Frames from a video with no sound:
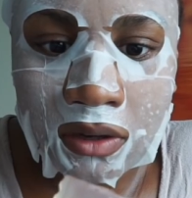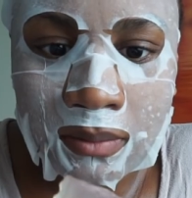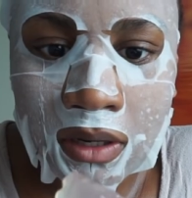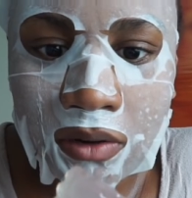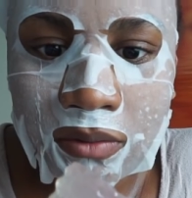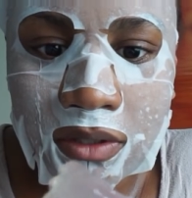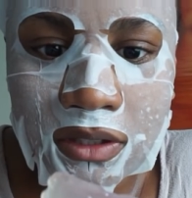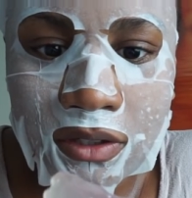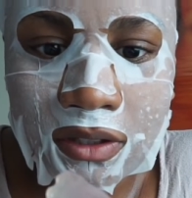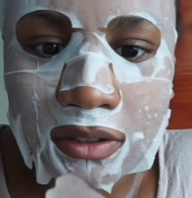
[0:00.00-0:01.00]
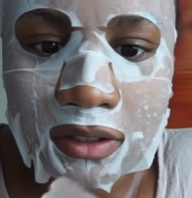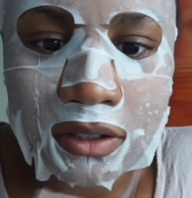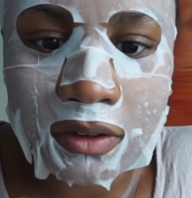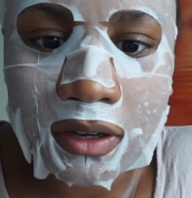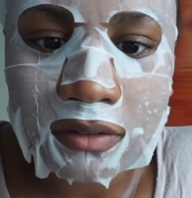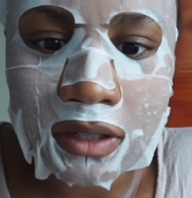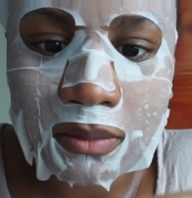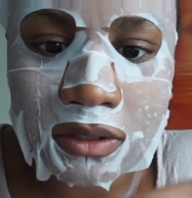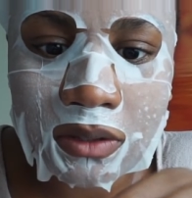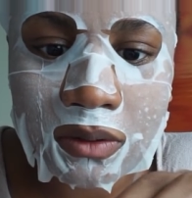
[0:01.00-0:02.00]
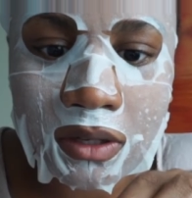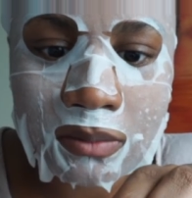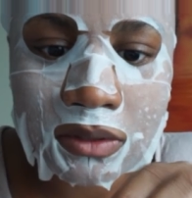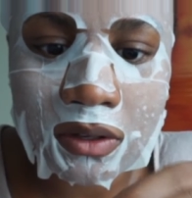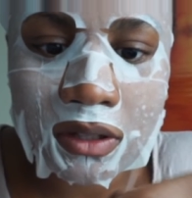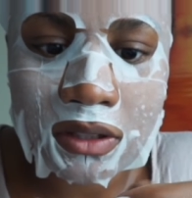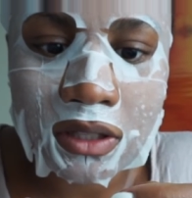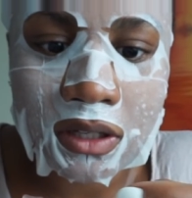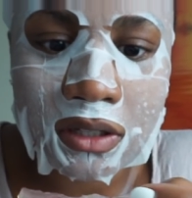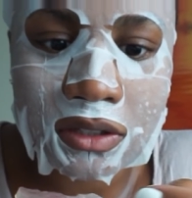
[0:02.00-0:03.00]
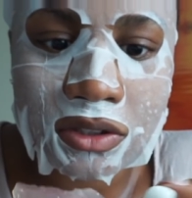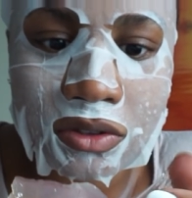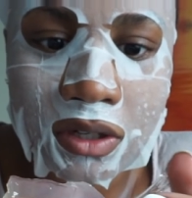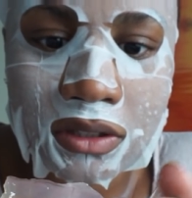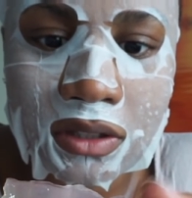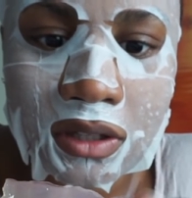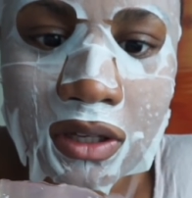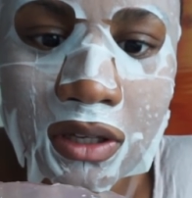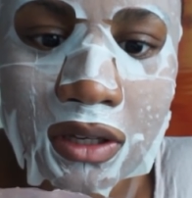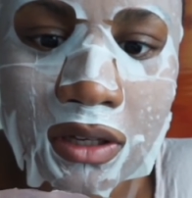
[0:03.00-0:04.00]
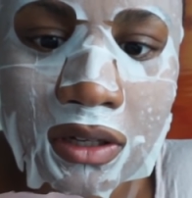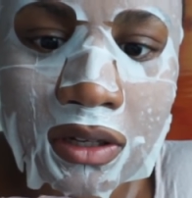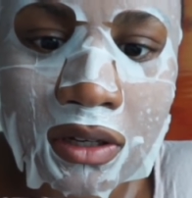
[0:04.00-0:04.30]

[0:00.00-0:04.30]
I'm not gonna rinse it, or I don't have time to soak it. I'm just gonna have to take it straight to the head.